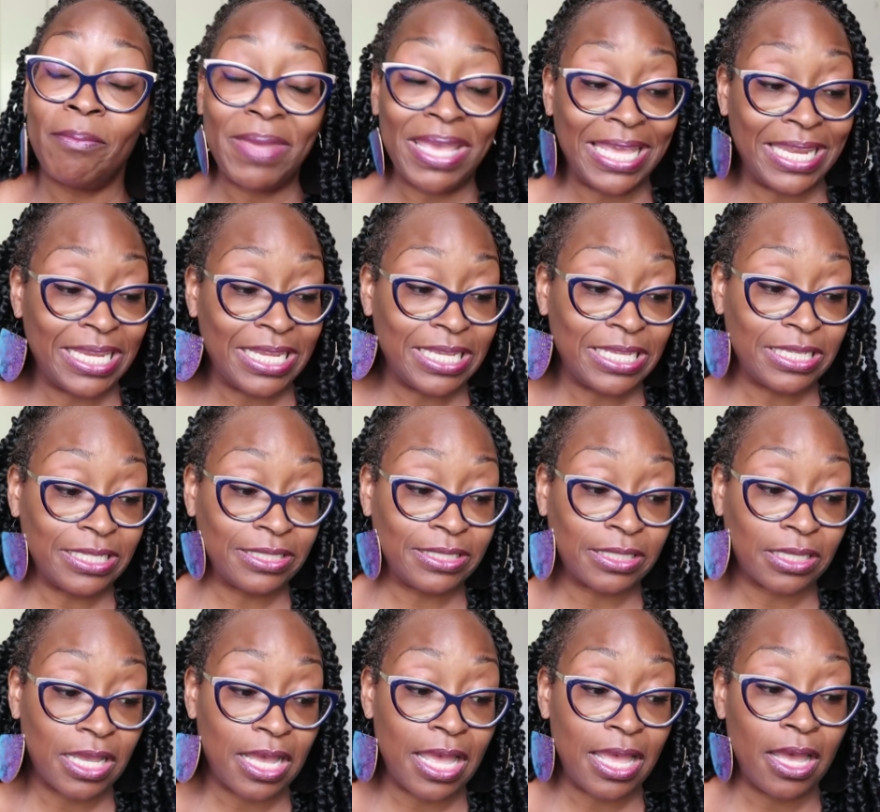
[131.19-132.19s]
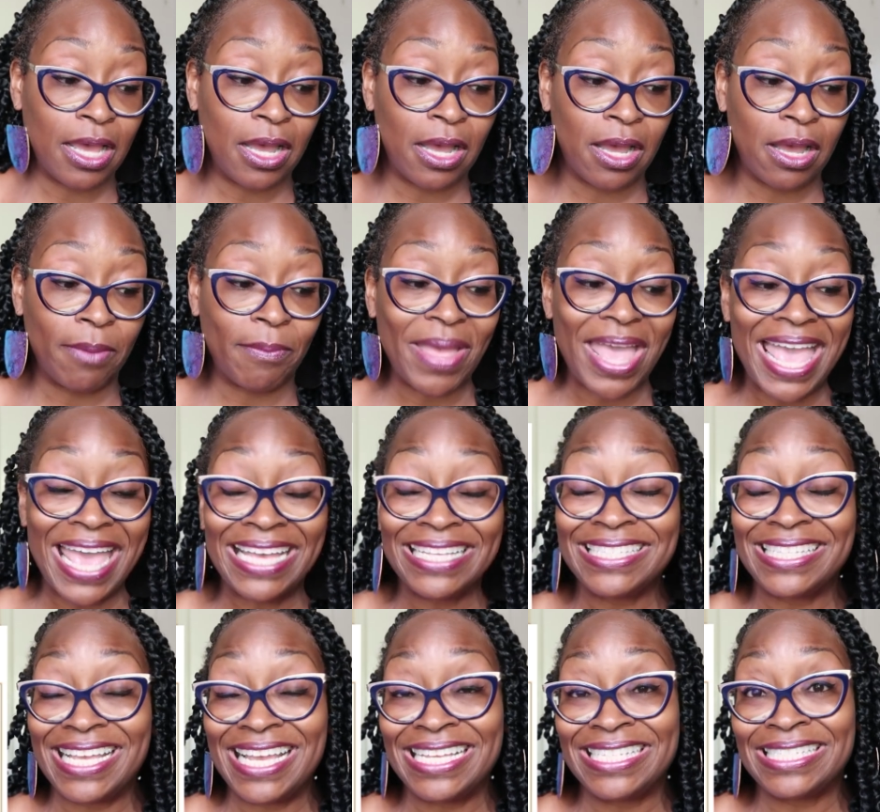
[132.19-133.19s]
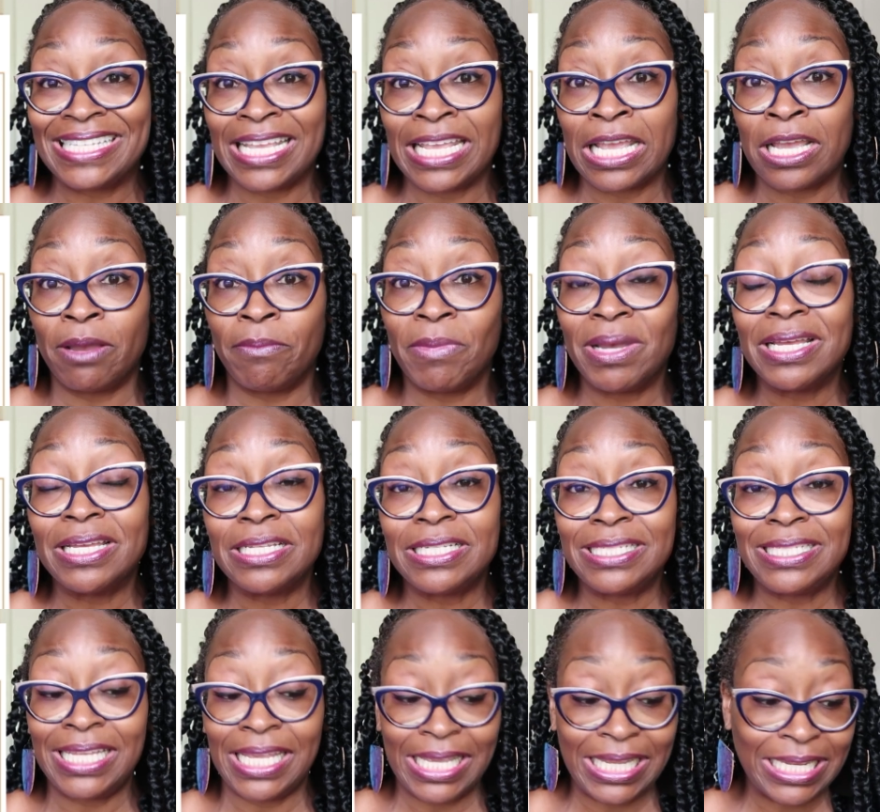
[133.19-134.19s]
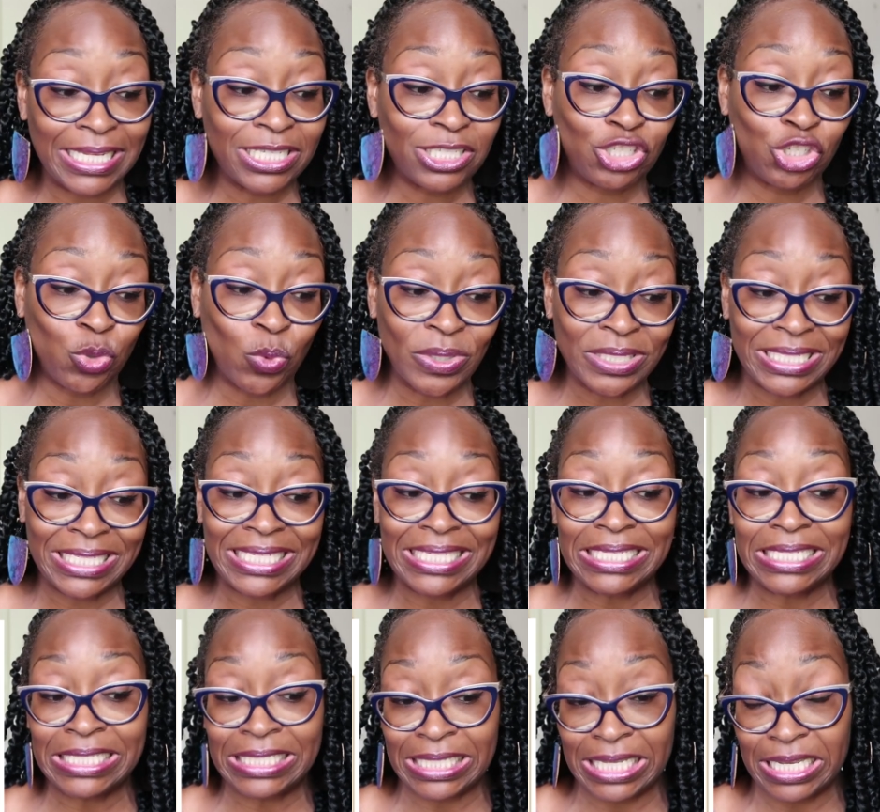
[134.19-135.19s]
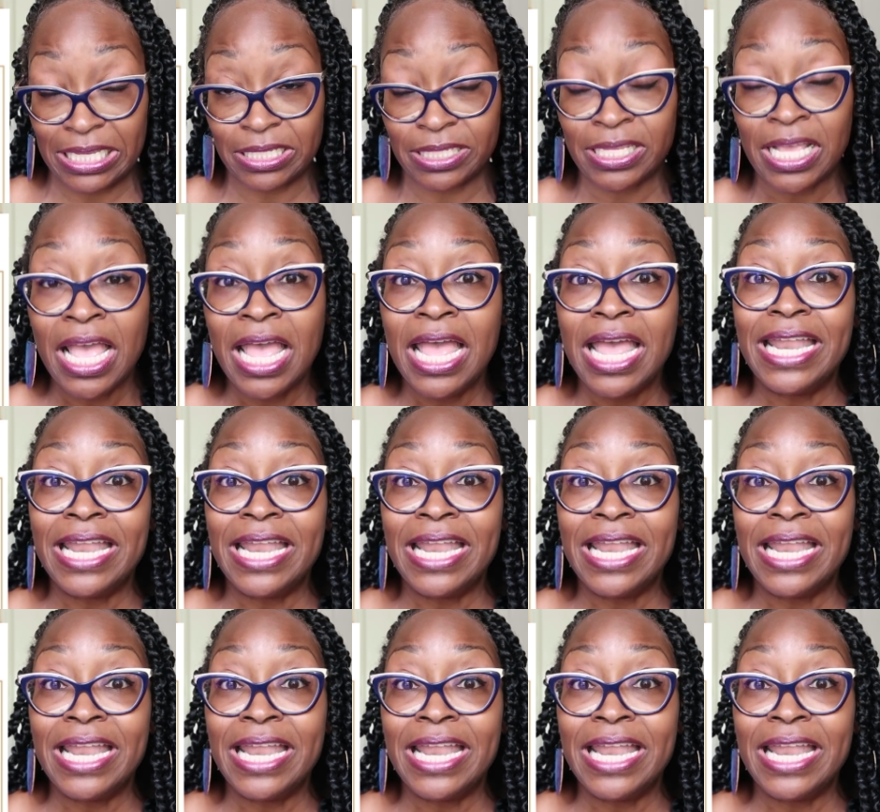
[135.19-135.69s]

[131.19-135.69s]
It is SSM 1026.